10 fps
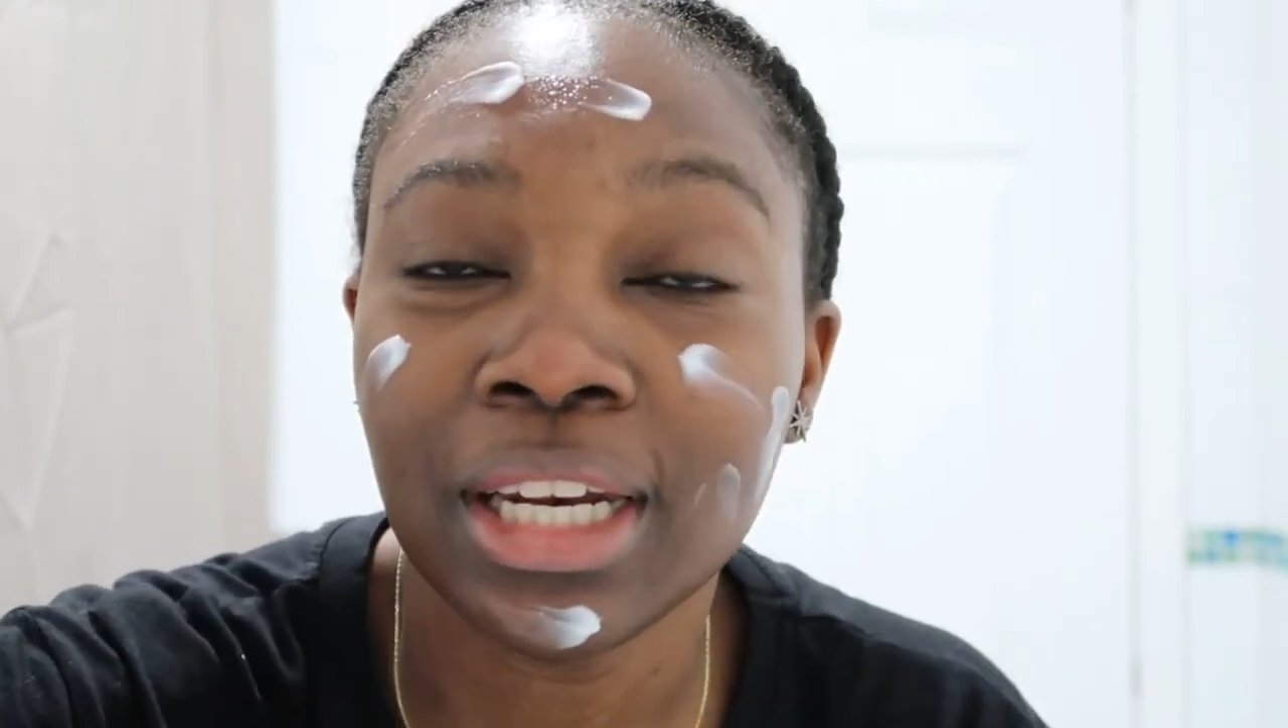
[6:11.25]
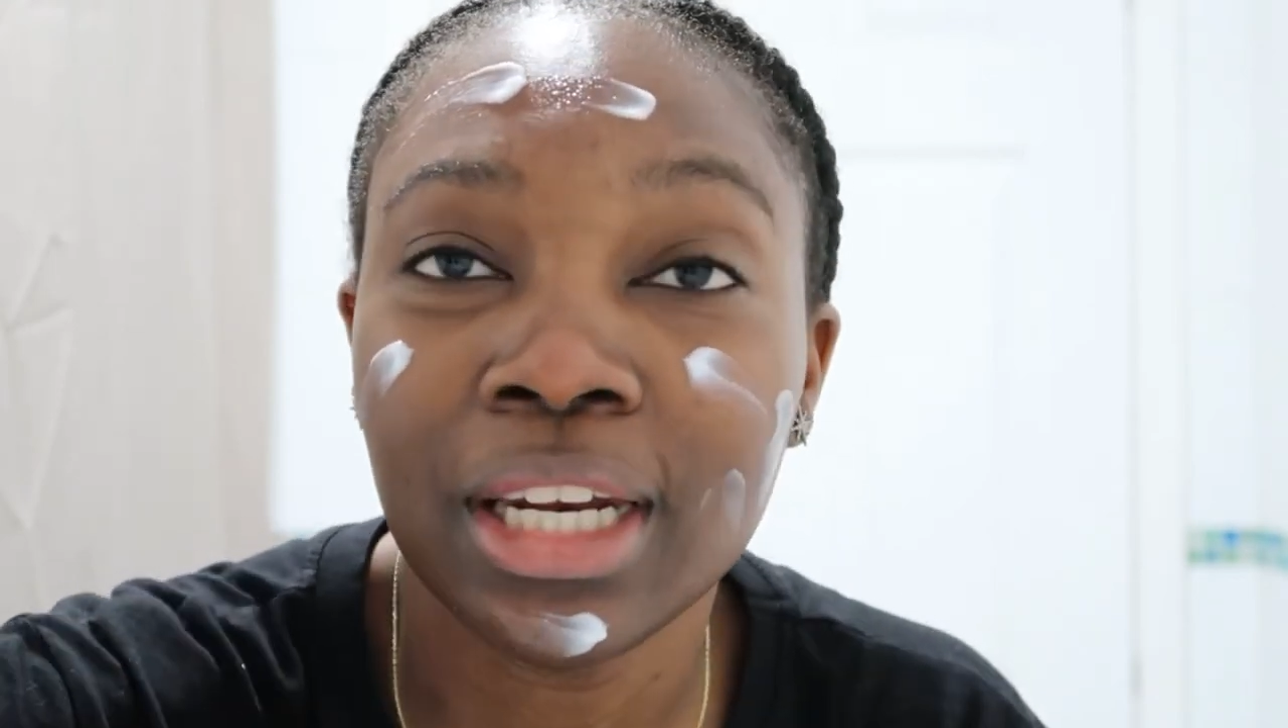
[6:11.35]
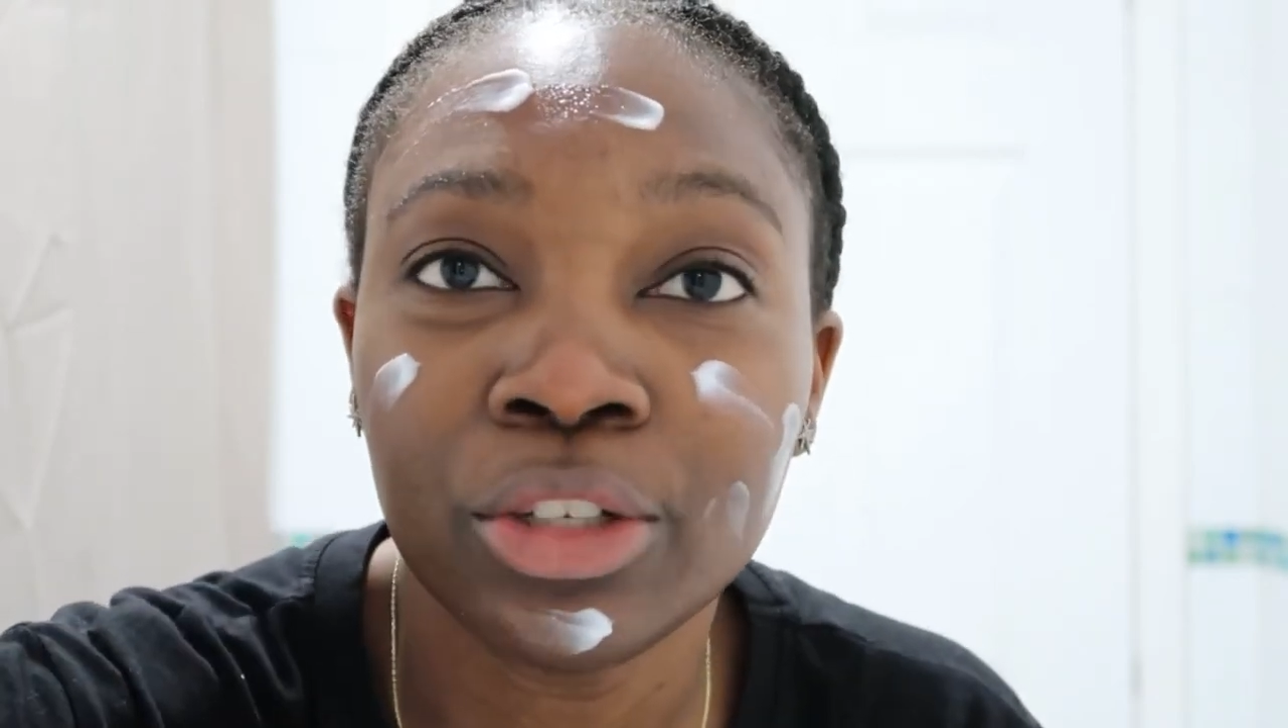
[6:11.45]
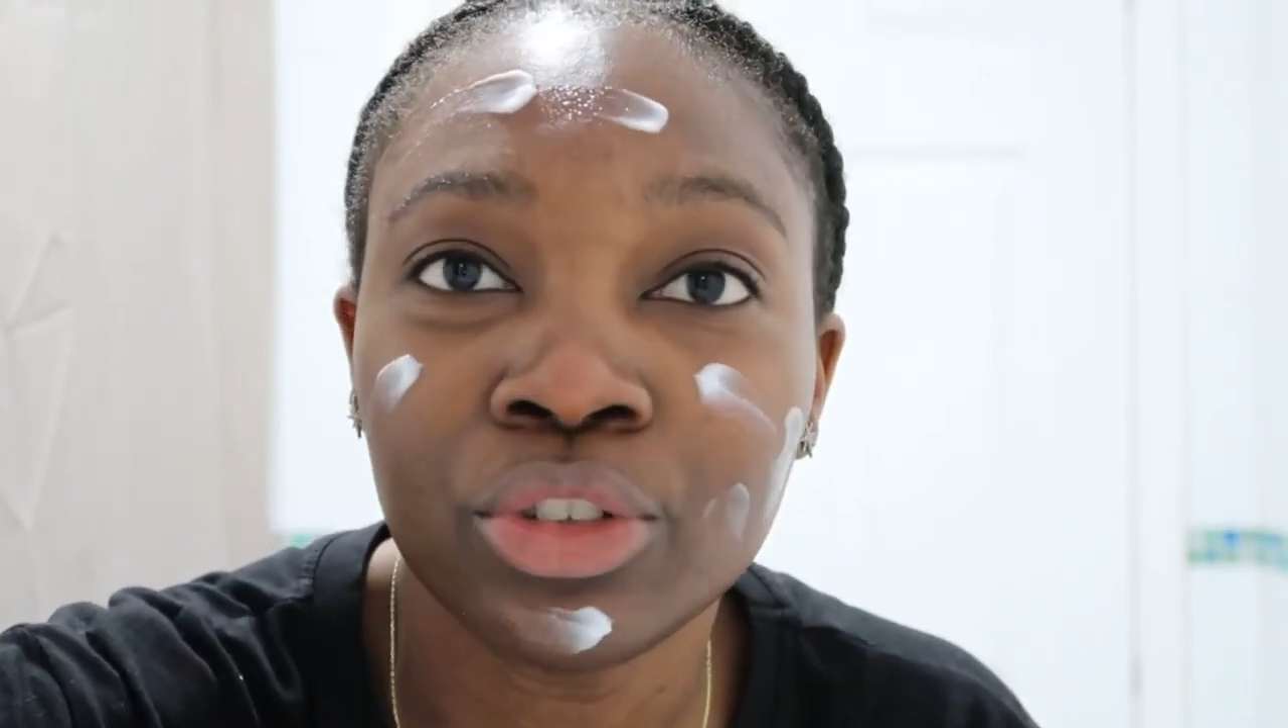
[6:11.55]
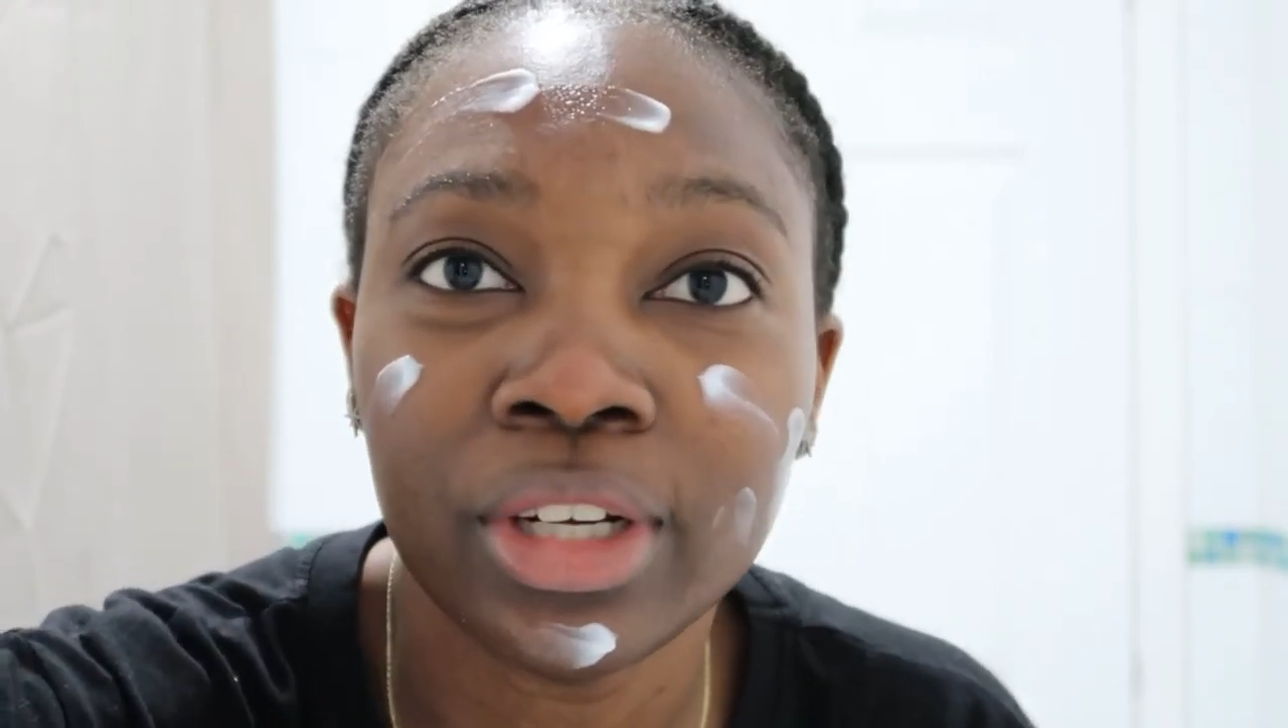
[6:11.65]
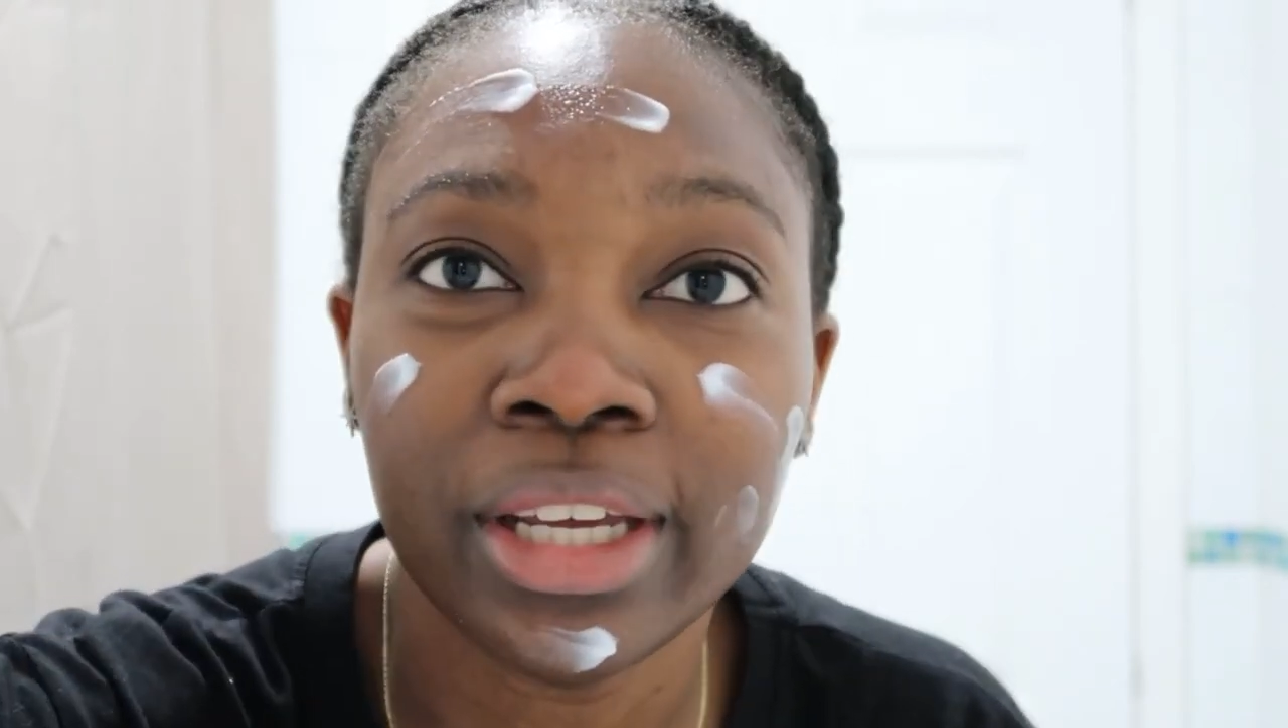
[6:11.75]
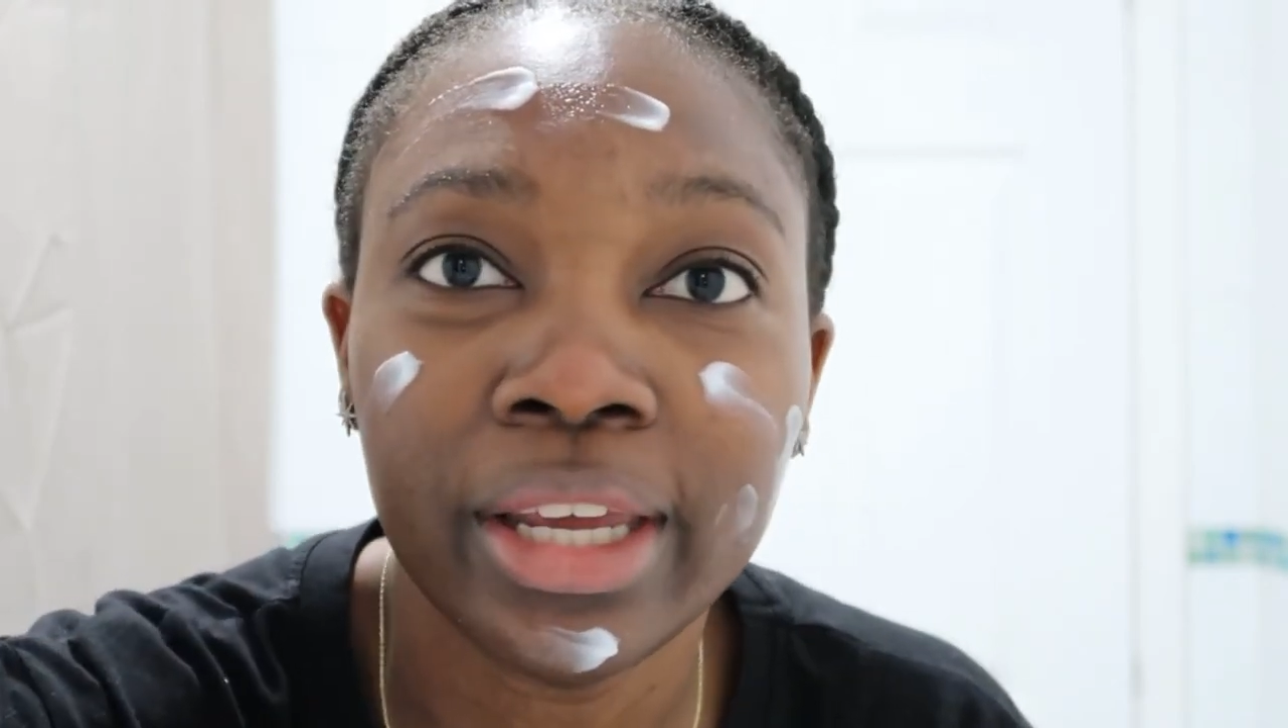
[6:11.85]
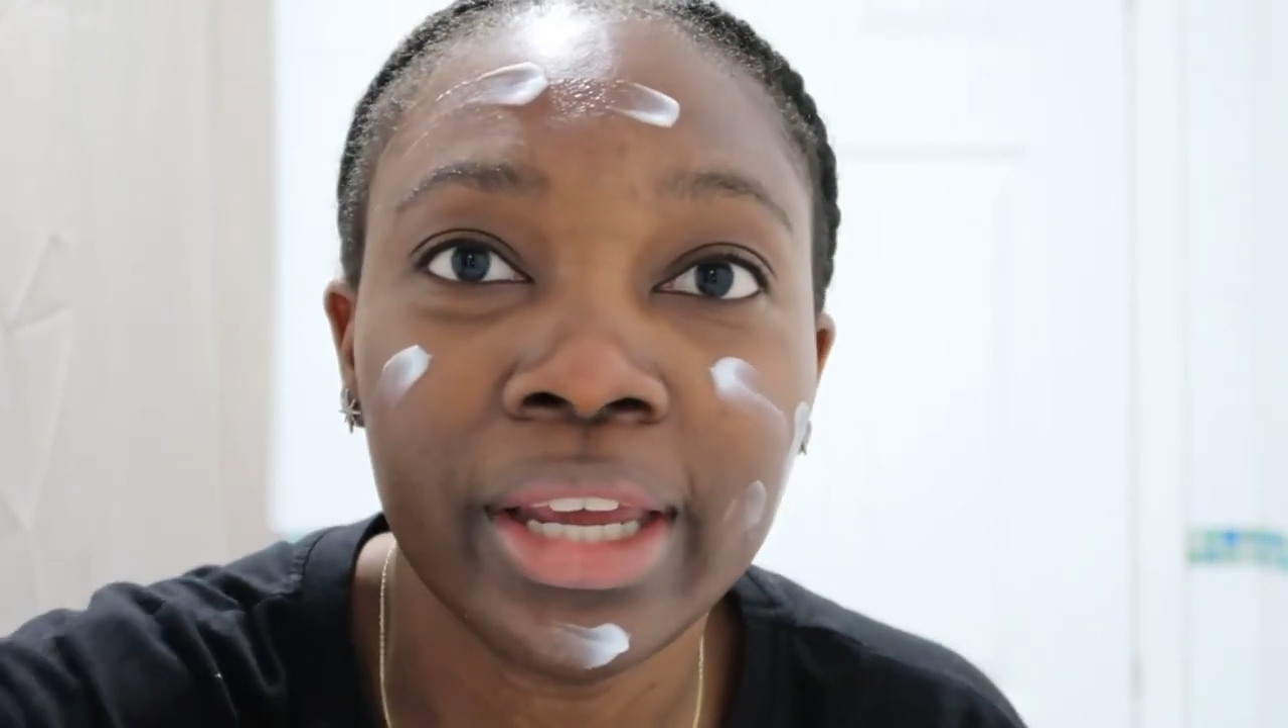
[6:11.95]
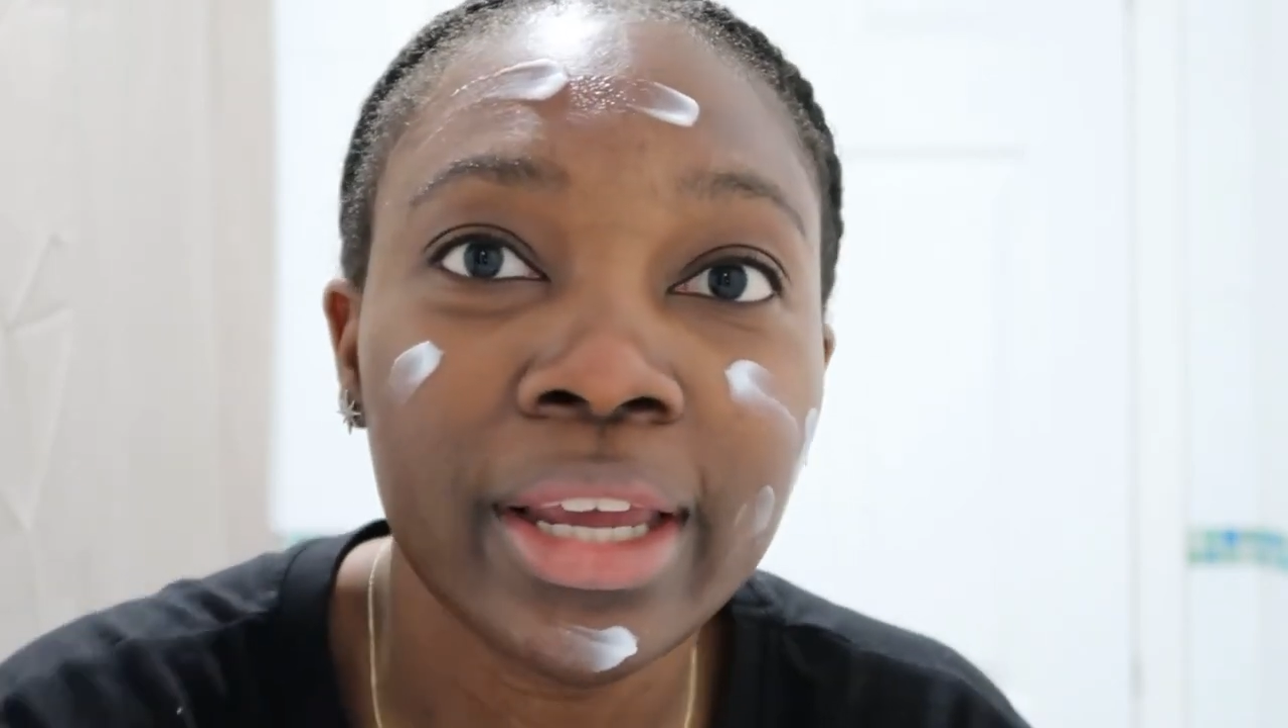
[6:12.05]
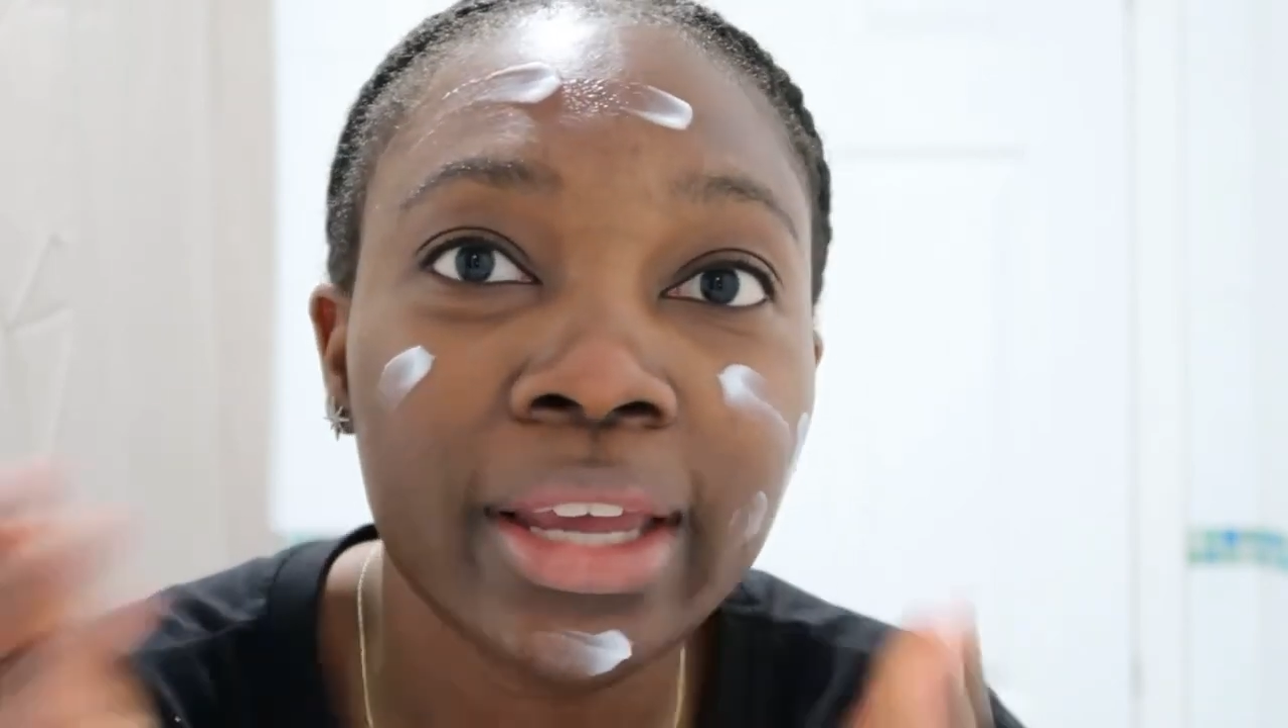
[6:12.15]

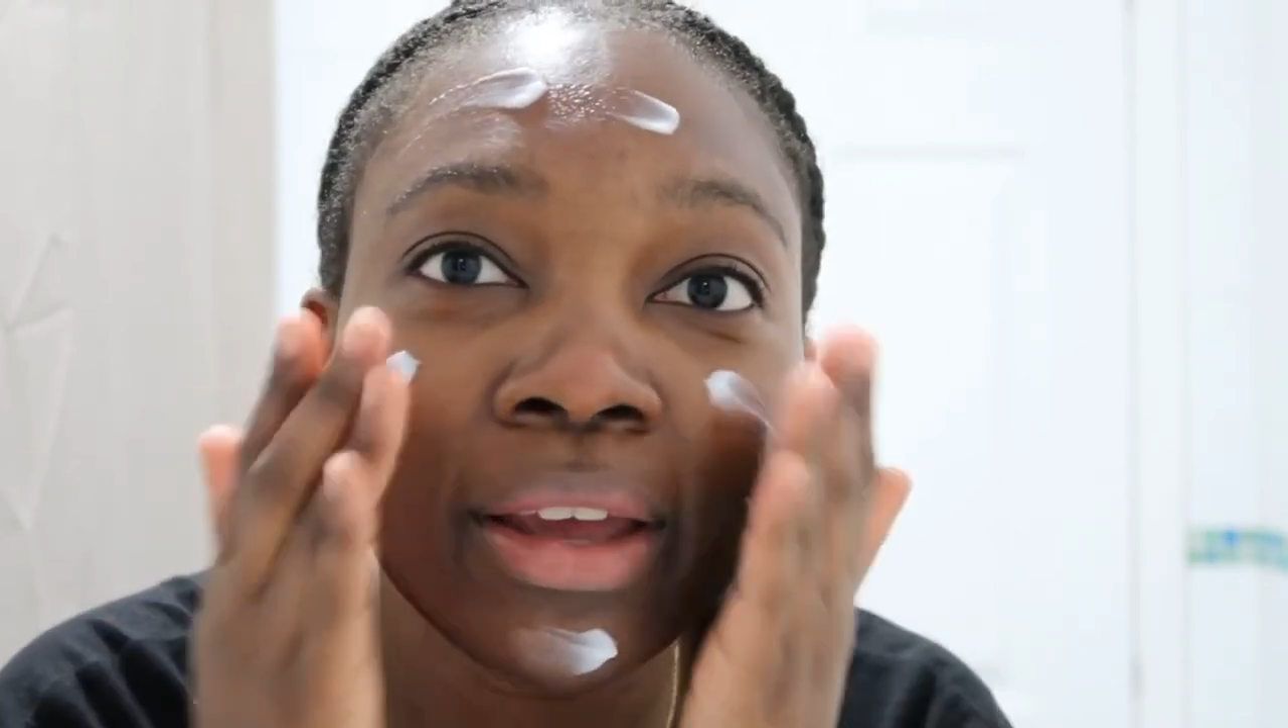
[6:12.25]
literally